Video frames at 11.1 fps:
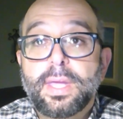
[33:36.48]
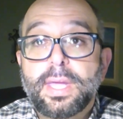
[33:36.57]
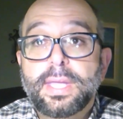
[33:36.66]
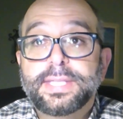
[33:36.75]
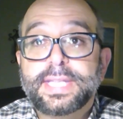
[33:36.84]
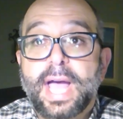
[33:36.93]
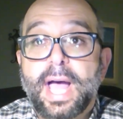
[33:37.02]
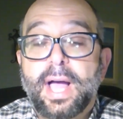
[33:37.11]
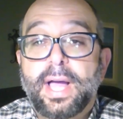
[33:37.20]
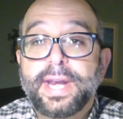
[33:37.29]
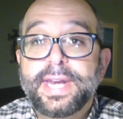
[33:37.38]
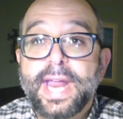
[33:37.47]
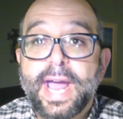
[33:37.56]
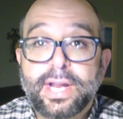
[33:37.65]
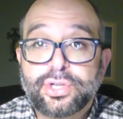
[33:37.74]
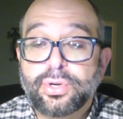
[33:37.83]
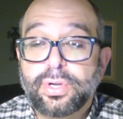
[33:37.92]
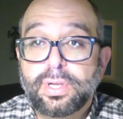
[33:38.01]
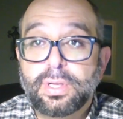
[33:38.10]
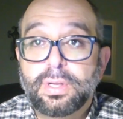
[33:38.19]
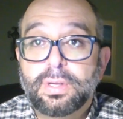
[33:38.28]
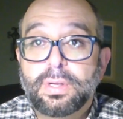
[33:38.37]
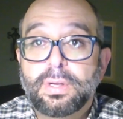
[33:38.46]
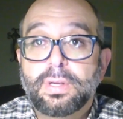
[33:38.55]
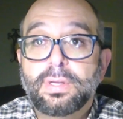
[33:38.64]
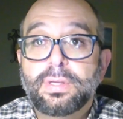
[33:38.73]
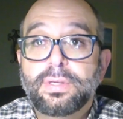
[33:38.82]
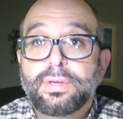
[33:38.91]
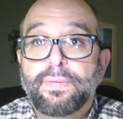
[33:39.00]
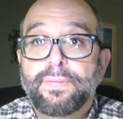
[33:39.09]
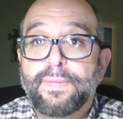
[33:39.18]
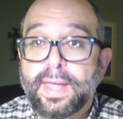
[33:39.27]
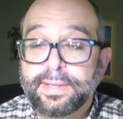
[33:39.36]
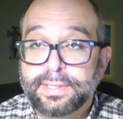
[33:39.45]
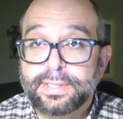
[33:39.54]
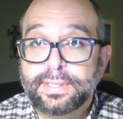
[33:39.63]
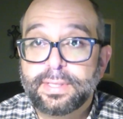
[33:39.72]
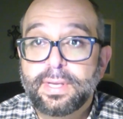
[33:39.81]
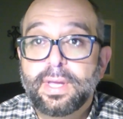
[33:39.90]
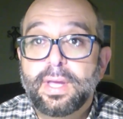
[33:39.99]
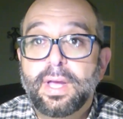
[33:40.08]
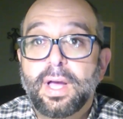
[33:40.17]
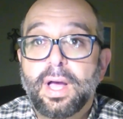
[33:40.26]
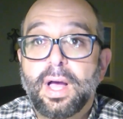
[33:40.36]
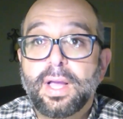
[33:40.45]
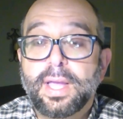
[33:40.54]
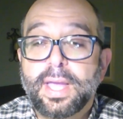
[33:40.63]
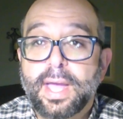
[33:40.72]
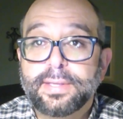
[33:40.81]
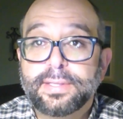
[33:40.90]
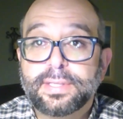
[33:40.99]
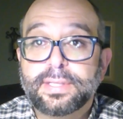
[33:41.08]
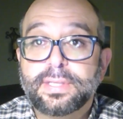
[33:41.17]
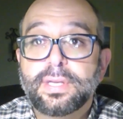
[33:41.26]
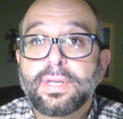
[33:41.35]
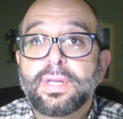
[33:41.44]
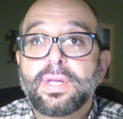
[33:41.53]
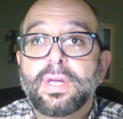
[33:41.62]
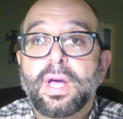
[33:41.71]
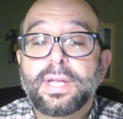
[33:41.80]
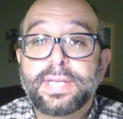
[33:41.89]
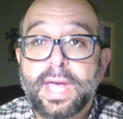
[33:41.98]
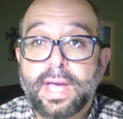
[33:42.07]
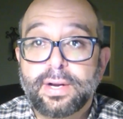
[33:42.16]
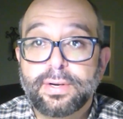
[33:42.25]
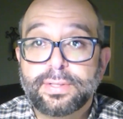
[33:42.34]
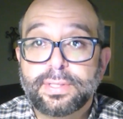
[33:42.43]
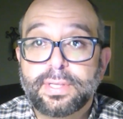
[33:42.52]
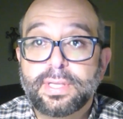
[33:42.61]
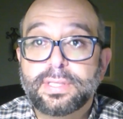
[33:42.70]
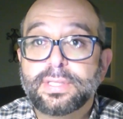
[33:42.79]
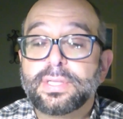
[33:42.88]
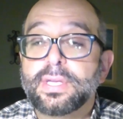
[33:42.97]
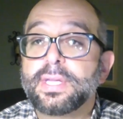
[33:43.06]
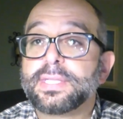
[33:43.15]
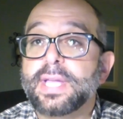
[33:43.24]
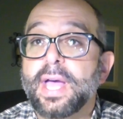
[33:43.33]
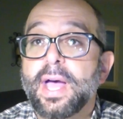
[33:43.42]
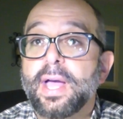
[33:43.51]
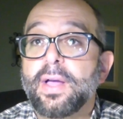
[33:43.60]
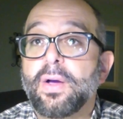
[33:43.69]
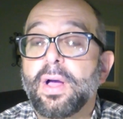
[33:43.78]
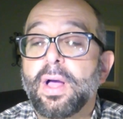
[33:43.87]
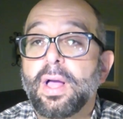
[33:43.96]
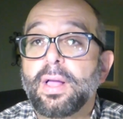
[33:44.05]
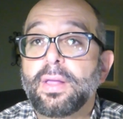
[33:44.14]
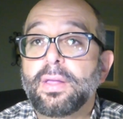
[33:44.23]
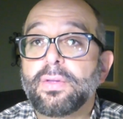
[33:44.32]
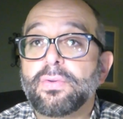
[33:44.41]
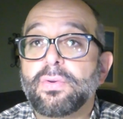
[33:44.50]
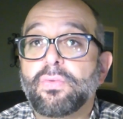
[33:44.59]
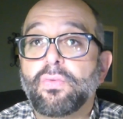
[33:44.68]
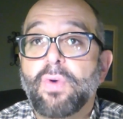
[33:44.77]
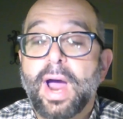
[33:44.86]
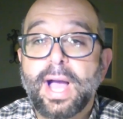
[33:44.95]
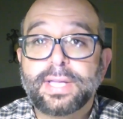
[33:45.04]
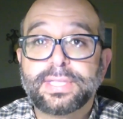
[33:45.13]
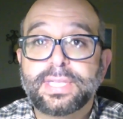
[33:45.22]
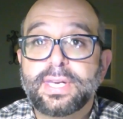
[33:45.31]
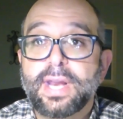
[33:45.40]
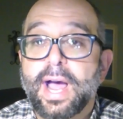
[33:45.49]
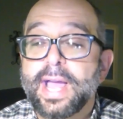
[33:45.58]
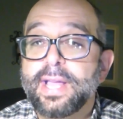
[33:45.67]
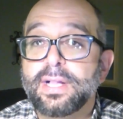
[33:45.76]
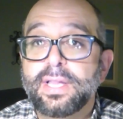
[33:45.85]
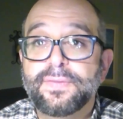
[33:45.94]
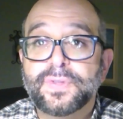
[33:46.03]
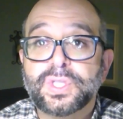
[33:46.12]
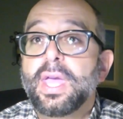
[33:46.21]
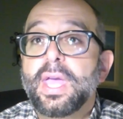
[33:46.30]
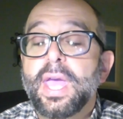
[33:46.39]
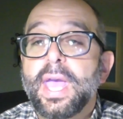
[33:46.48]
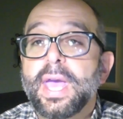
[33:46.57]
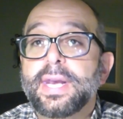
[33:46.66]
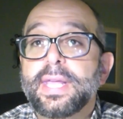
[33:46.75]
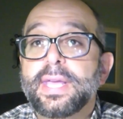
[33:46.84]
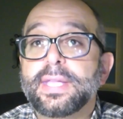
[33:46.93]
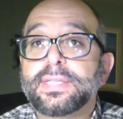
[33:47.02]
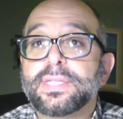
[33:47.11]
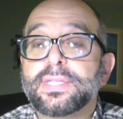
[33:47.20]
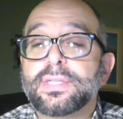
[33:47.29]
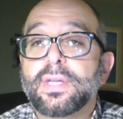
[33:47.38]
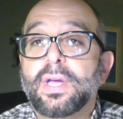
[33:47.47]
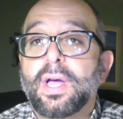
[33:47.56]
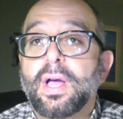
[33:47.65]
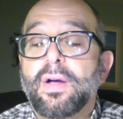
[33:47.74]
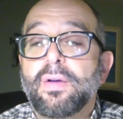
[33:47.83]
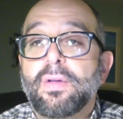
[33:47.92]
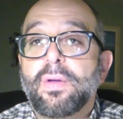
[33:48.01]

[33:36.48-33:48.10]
it's got a natural defense against attackers. It's got rocks and high cliffs, and it's a